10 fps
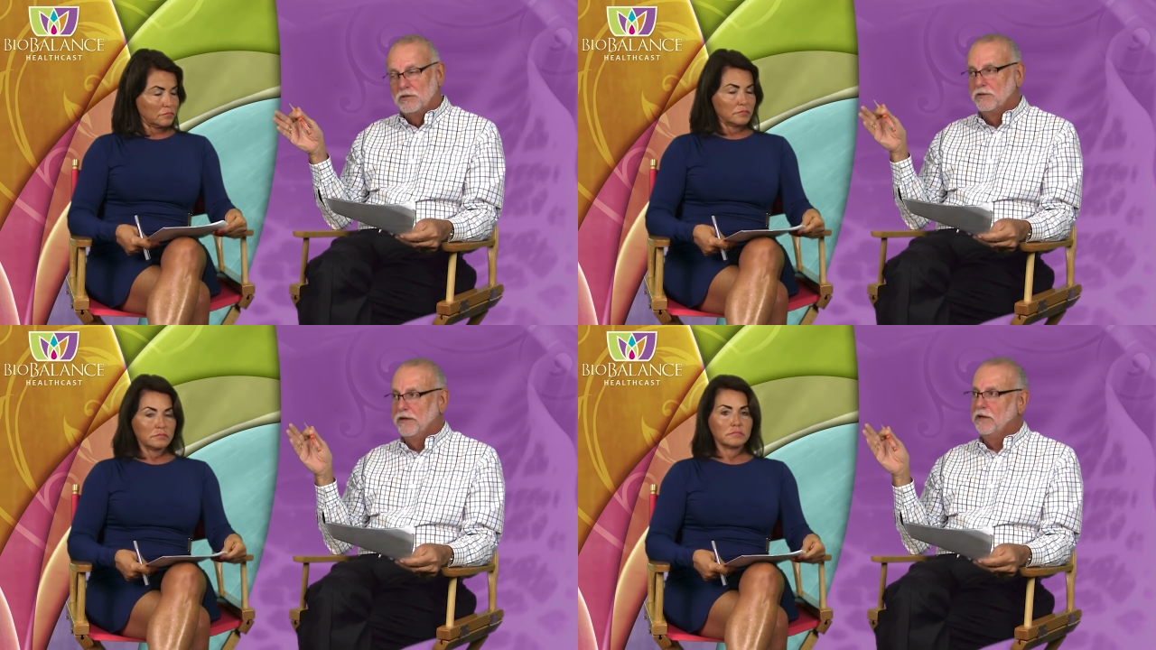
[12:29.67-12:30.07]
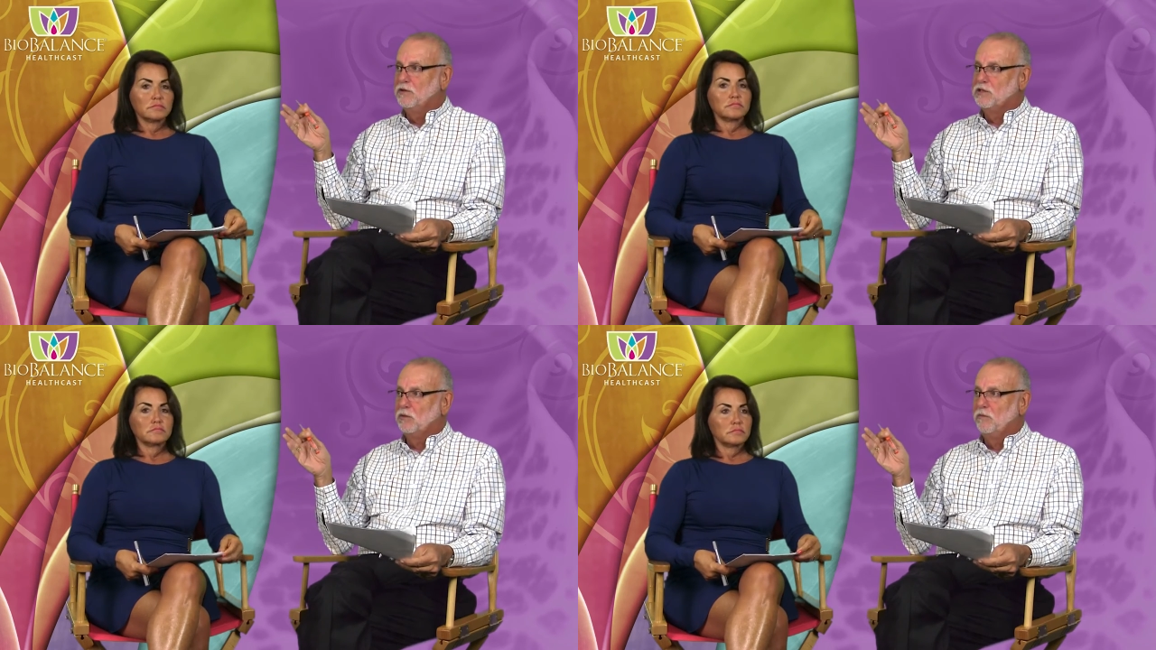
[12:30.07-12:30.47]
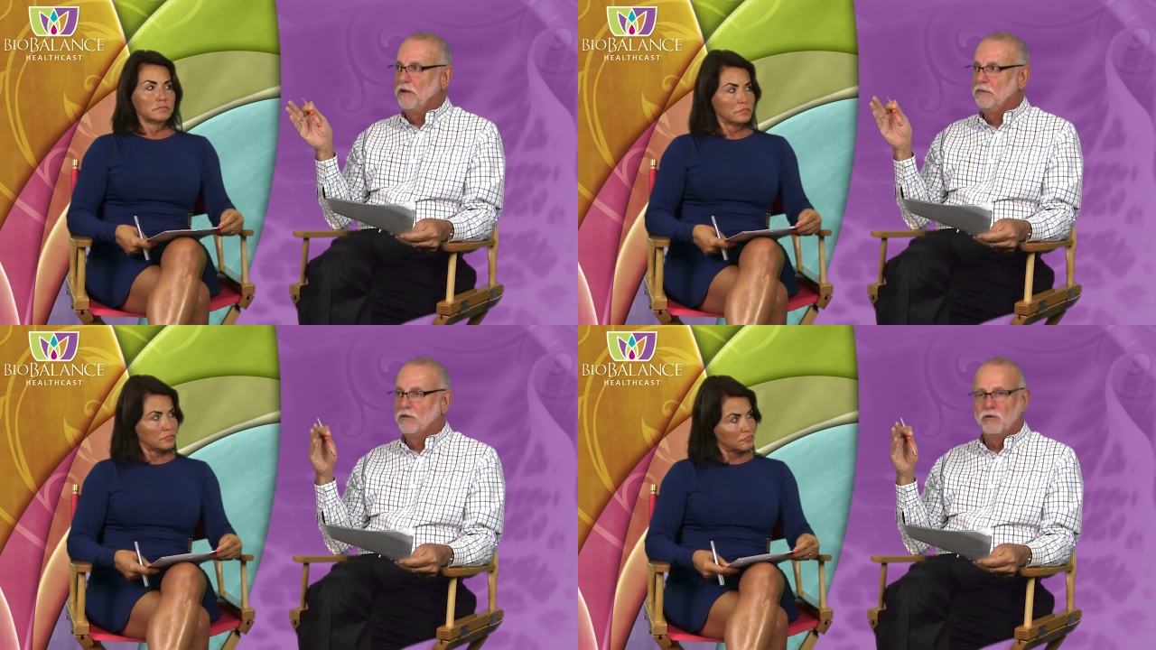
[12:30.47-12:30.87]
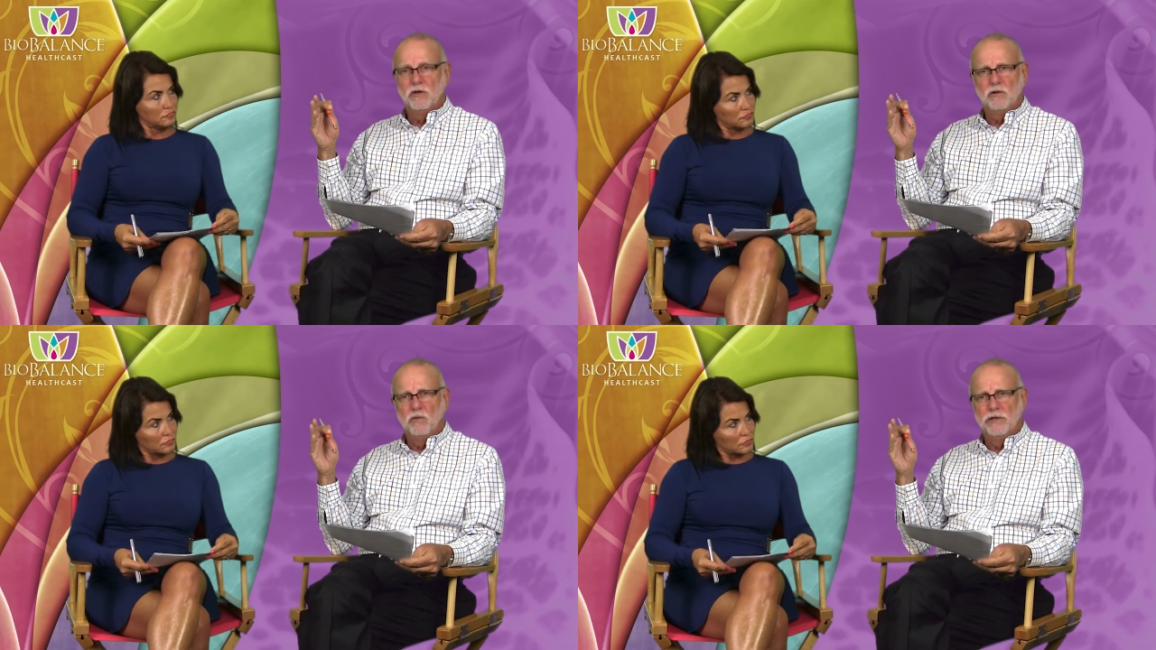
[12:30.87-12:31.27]
Speaker 1: So now they're saying, well, maybe the
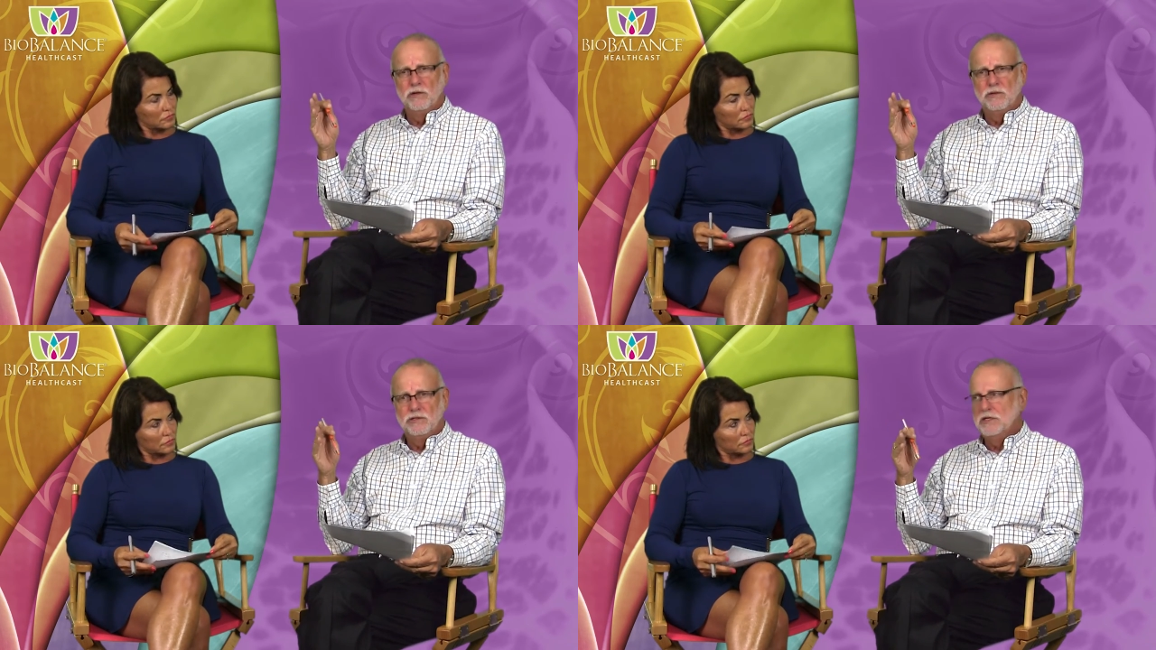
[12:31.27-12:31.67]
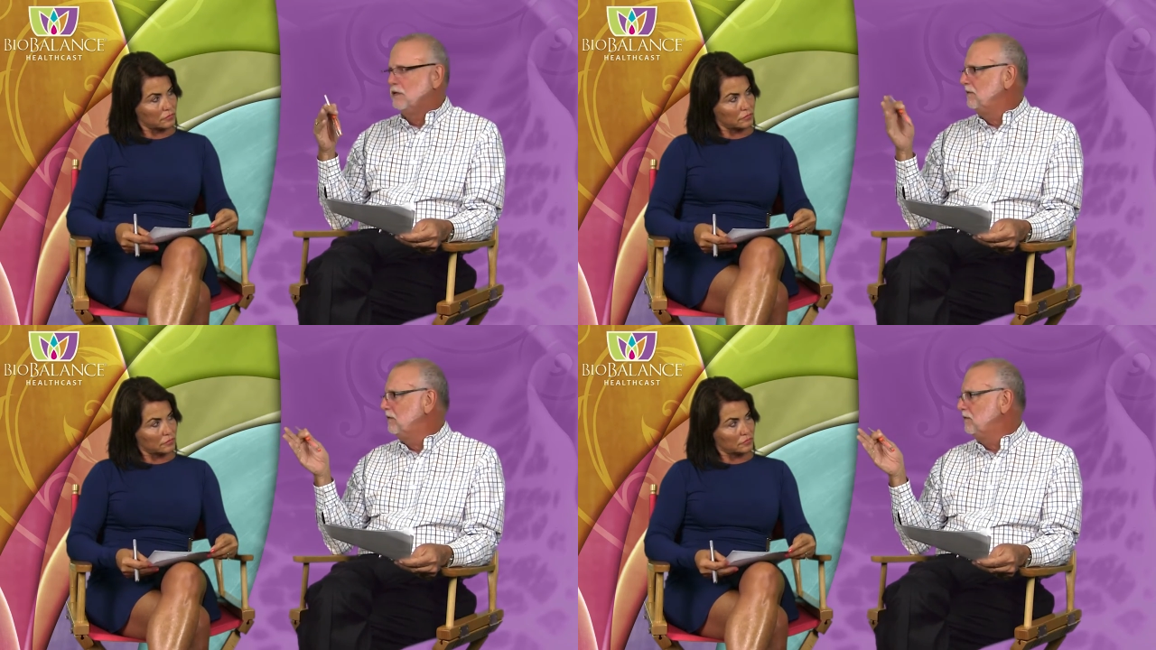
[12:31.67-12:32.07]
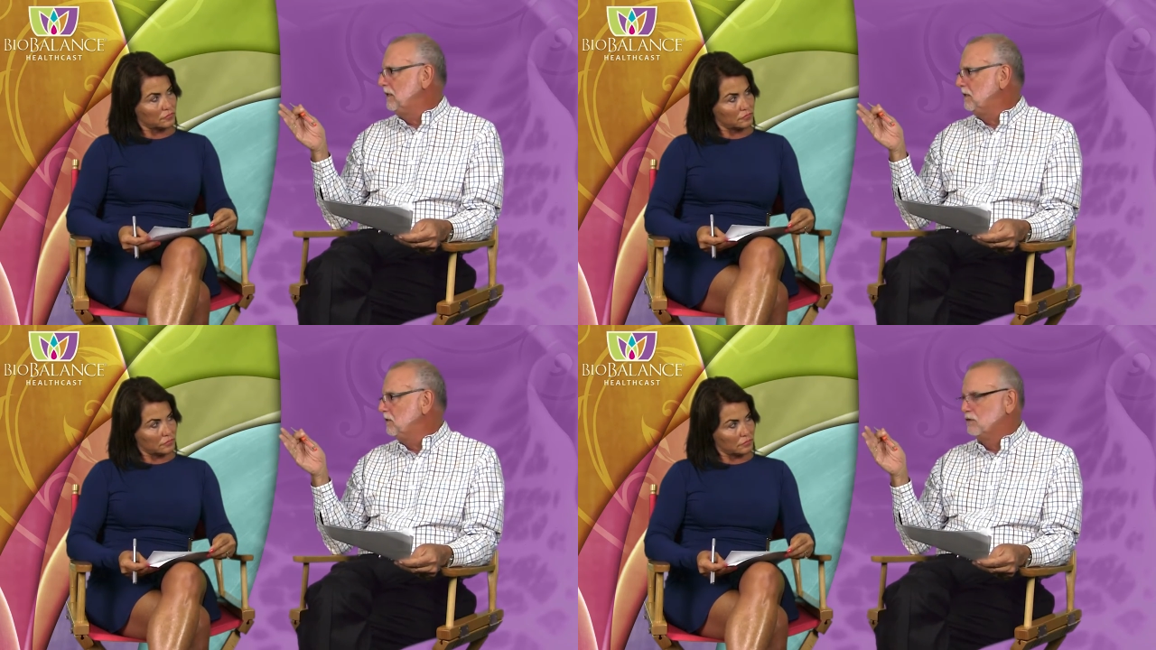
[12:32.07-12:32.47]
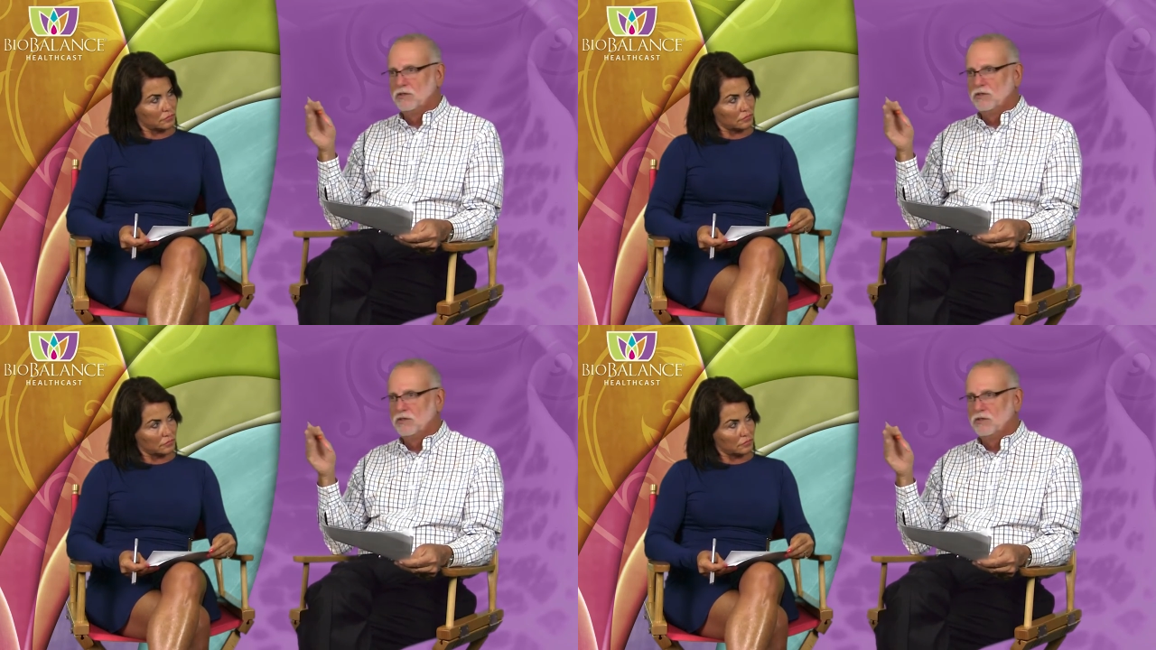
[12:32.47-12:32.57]
critical window is 10 to 15 years.